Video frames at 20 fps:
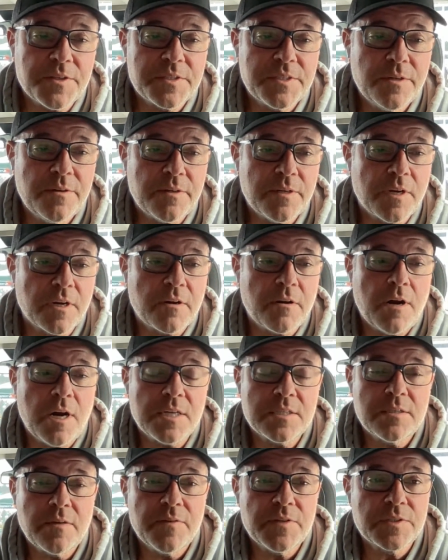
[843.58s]
suit
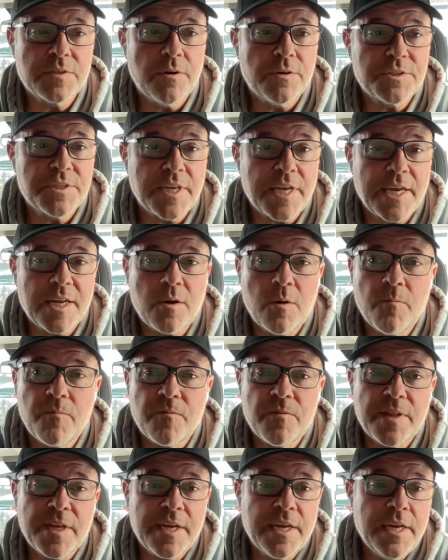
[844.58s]
across Nova Scotia and
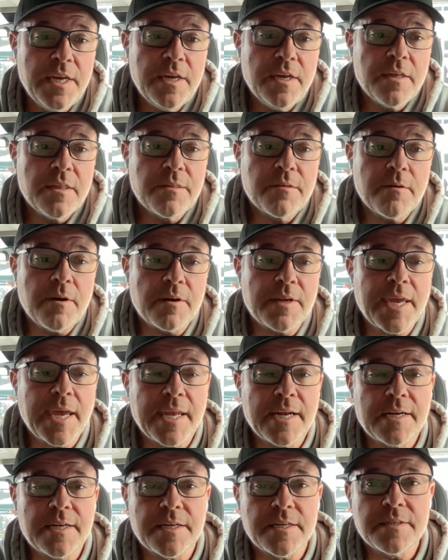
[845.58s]
hopefully throughout
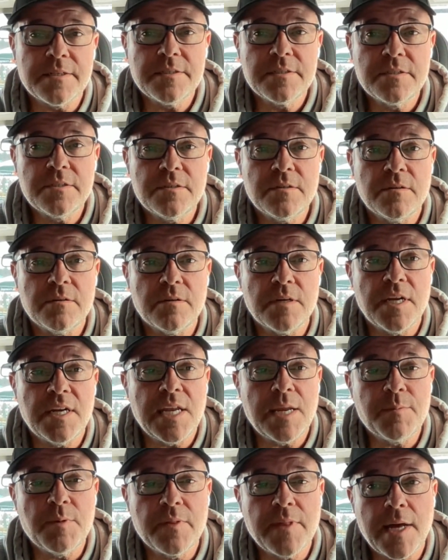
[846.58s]
Canada to
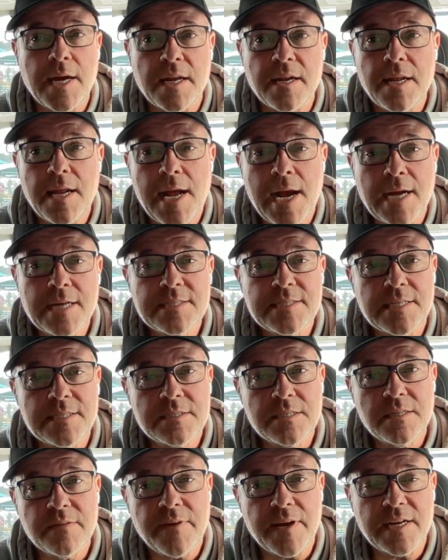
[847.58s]
enable that access
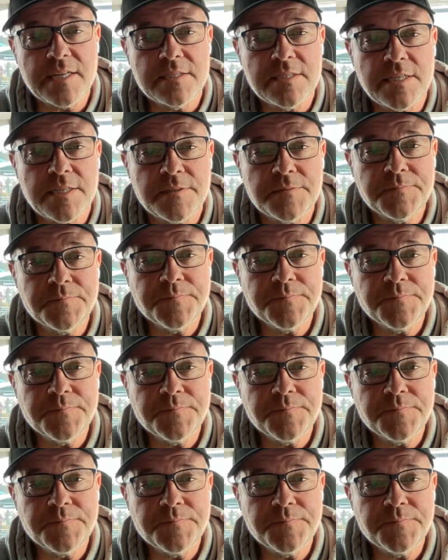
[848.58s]
to the vaccine.